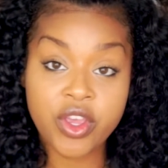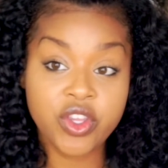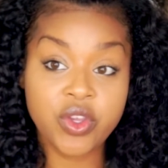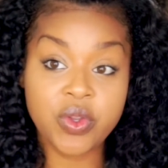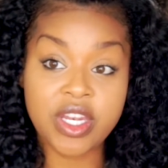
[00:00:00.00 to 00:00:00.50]

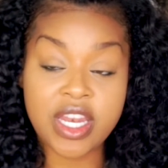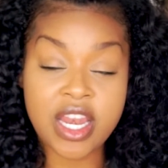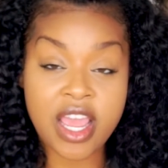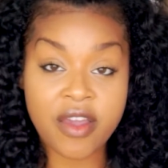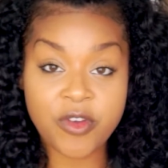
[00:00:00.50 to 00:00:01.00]
you'd
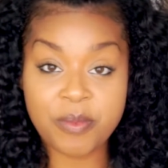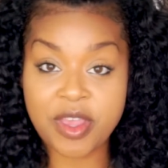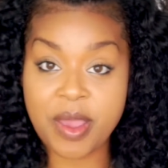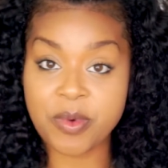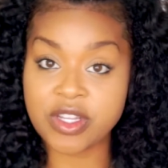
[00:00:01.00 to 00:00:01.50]
never
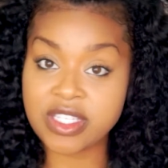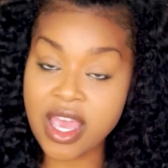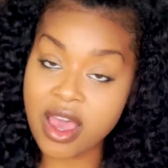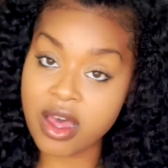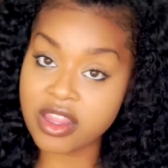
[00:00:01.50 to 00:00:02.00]
be able to
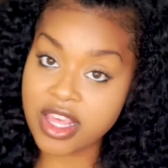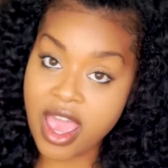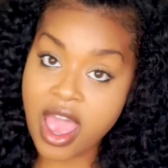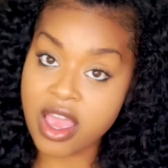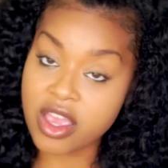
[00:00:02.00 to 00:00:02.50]
tell
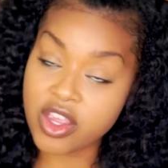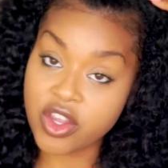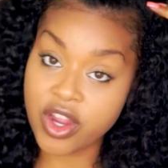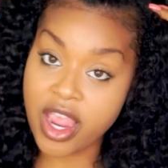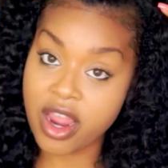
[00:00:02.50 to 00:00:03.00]
that
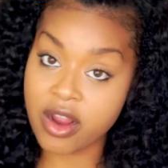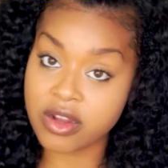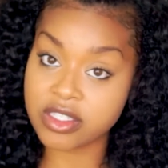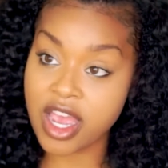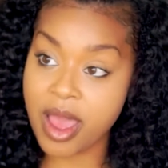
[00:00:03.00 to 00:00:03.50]
your hair
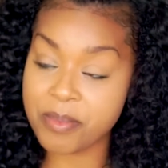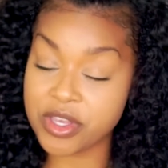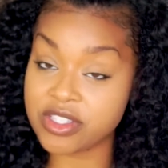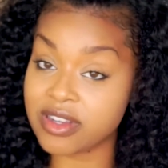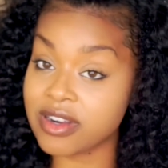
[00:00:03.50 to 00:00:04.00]
on top
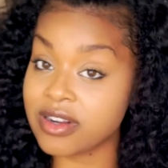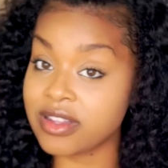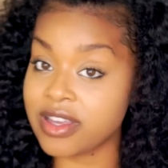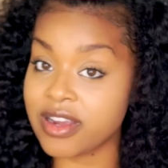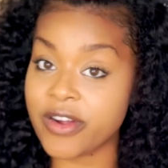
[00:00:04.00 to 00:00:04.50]
is
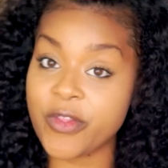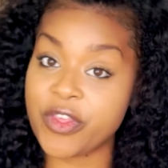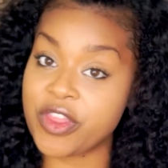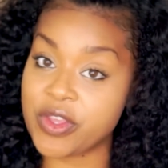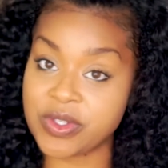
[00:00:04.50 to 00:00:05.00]
curlier
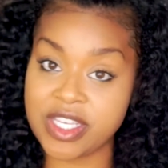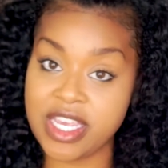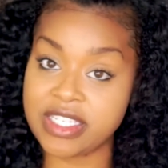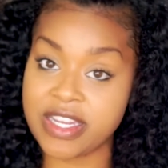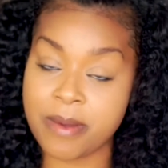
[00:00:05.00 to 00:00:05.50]
than those
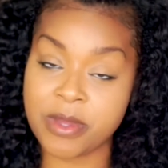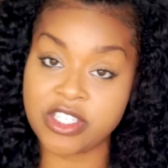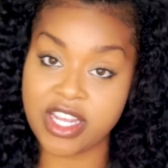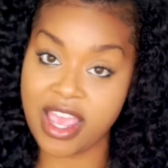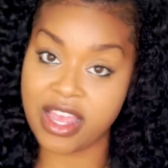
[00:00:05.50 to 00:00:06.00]
heat
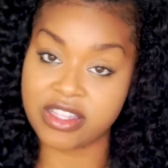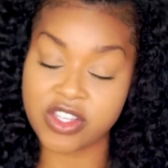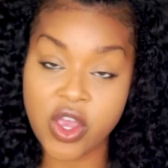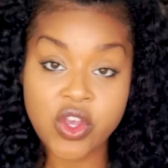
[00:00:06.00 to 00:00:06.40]
damaged ends.